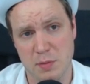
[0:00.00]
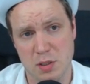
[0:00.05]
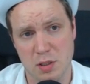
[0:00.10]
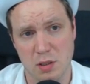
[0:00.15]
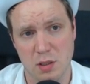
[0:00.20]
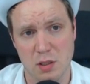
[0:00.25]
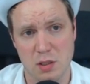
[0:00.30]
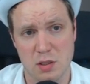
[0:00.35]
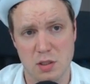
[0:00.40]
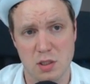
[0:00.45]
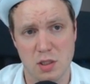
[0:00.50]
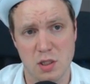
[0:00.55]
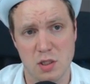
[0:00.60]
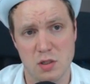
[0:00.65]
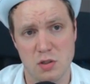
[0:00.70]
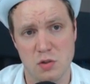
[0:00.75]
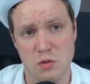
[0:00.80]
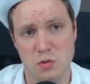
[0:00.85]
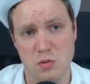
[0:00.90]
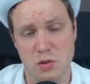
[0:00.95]
website uh,
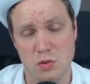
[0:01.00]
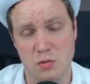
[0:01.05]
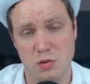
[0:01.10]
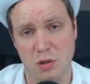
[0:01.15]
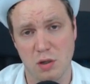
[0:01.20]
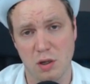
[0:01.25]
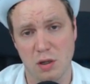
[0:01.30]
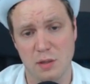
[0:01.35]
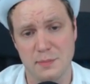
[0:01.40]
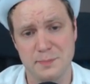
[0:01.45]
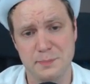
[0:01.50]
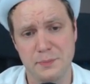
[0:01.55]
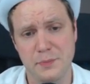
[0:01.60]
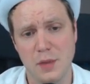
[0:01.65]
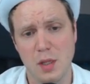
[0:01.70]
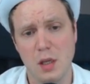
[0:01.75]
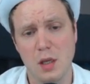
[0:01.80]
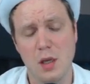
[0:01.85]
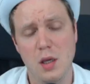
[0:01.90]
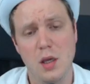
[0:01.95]
Newzoo.com.
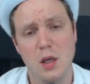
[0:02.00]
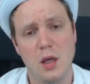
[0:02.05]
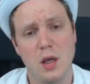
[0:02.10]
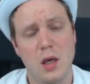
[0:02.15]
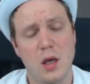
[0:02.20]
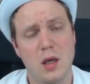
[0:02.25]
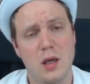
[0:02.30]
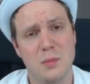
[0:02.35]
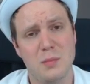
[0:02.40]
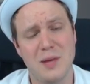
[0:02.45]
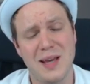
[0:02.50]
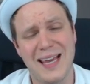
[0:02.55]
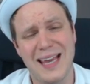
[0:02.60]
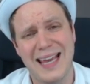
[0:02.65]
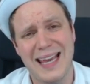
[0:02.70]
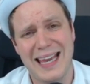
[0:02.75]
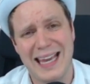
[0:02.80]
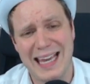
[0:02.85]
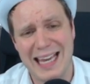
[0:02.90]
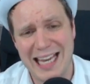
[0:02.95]
Um,
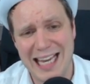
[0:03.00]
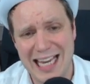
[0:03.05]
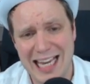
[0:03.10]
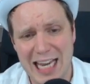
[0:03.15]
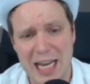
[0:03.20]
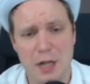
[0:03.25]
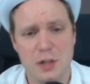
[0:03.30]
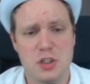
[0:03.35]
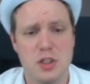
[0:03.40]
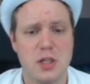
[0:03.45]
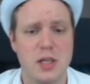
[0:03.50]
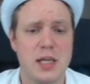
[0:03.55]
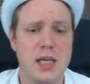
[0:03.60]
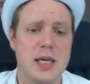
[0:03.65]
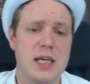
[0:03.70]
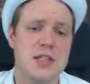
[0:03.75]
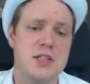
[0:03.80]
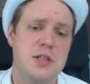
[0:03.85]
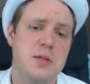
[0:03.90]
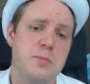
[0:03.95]
actually
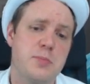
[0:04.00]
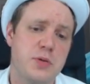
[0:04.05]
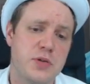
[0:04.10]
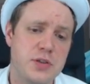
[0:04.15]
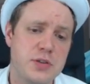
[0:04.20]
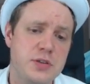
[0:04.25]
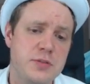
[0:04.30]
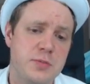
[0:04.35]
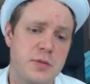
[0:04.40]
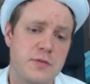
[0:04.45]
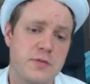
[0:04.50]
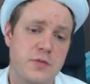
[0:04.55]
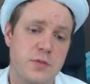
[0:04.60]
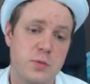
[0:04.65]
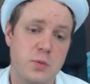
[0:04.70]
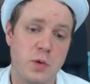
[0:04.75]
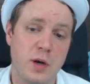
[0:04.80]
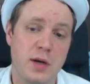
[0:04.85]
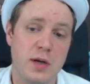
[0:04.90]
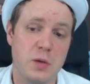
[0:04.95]
is an improvement
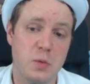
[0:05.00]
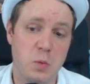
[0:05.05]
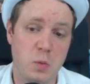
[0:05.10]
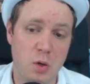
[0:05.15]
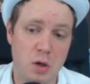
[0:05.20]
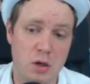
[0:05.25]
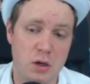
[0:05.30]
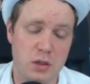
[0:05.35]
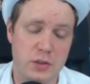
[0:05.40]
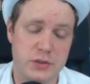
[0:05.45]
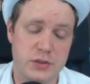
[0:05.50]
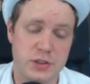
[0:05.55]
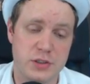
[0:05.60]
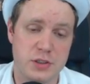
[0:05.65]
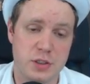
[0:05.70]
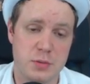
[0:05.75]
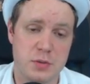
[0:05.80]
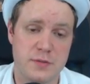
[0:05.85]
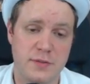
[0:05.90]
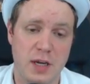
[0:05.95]
from where it was in
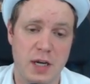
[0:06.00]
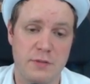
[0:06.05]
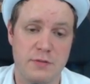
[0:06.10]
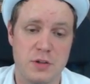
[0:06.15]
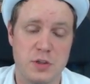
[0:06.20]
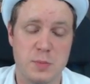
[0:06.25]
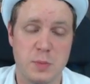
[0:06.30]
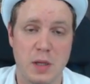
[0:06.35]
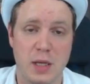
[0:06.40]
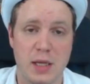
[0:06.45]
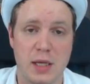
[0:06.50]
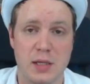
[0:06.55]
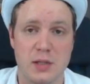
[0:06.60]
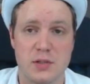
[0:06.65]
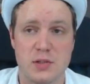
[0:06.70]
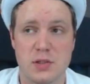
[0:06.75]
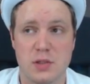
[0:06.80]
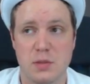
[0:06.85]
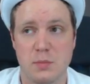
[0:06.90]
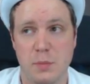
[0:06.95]
terms of average
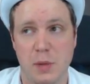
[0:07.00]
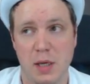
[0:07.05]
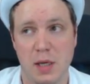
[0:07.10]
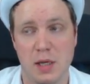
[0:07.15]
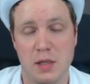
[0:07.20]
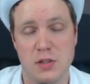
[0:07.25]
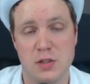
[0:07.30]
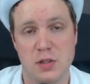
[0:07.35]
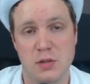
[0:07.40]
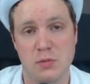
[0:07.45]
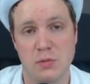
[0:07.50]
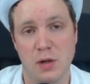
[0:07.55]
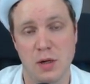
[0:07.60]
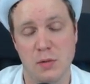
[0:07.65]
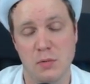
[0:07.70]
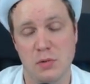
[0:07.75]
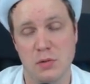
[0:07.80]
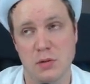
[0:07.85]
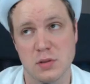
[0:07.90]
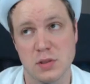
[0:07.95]
players compared to where
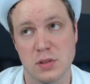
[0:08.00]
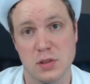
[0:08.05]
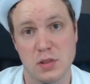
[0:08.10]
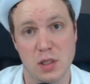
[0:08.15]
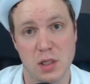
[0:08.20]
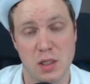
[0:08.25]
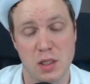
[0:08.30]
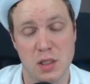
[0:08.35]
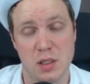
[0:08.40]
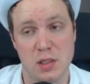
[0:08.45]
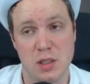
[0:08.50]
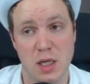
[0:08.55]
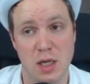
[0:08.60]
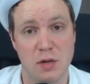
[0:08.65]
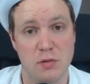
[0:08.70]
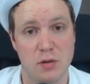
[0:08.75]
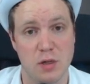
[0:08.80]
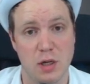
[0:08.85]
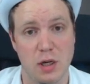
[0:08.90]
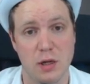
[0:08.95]
it was a
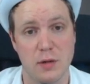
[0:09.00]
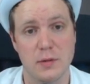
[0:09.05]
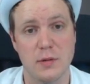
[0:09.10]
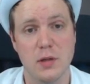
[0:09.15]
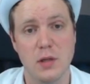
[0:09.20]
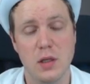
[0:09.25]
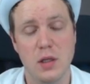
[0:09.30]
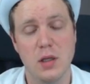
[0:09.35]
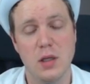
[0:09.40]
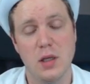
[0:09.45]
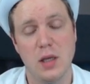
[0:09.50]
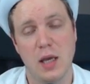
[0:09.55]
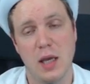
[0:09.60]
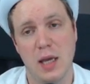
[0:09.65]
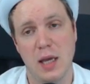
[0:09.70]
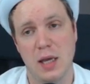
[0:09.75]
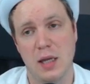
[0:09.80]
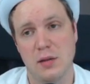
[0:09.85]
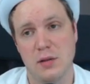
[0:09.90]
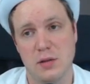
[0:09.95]
year ago
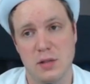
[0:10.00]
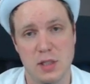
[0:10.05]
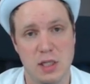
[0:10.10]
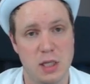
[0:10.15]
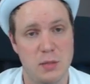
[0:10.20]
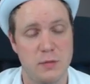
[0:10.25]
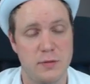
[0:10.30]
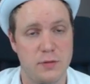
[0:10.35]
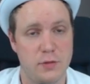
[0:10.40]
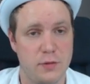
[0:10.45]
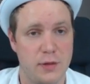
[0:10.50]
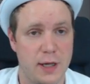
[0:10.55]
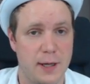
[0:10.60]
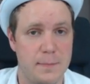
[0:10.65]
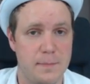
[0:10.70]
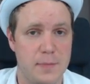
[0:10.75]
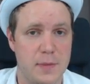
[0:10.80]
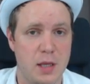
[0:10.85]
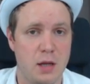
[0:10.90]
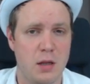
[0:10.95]
and the year before that.
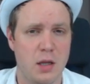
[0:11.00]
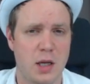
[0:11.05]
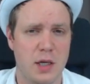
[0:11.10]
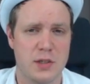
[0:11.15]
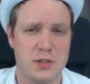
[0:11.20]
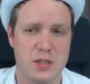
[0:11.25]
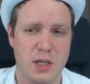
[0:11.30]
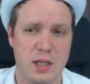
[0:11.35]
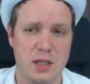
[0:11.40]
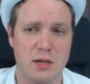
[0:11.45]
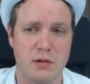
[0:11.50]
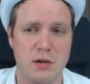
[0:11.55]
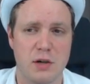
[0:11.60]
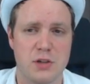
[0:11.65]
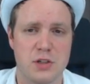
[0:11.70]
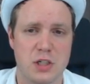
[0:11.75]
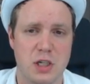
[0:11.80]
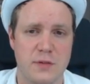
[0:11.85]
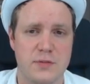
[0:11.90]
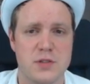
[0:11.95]
Now, like I say, there are
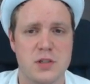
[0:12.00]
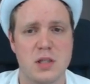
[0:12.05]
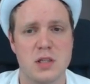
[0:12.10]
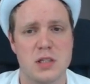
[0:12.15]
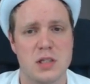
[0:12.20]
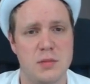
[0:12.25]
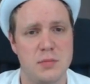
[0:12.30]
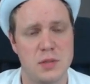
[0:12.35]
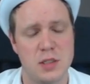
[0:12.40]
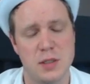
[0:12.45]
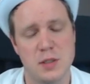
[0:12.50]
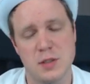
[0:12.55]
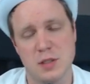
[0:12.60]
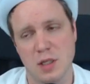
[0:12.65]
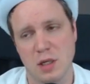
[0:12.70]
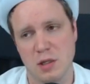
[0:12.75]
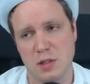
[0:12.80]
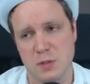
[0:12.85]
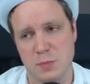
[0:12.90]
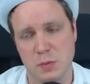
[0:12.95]
shifts and there's limited
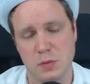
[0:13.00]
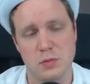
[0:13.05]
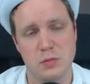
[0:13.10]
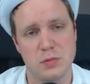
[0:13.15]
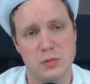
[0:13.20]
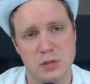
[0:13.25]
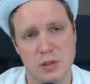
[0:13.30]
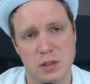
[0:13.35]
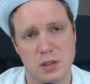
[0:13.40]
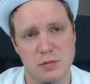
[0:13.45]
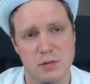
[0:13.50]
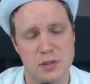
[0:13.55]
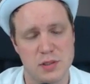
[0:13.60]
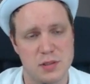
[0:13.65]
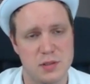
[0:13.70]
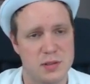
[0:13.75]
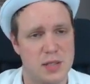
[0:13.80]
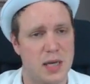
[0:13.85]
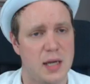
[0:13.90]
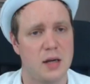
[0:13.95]
size pools, so there
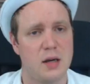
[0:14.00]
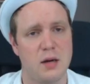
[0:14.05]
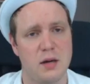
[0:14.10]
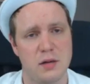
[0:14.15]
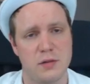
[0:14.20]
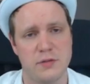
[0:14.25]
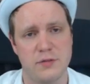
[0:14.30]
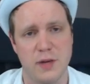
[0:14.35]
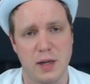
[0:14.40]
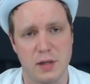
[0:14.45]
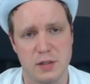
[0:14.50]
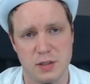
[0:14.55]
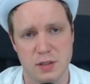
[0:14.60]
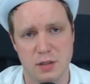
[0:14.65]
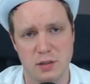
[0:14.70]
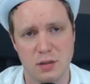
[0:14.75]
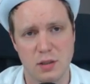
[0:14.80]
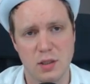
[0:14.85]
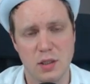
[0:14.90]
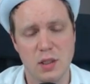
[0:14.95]
is that kind of
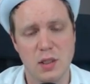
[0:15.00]
factor.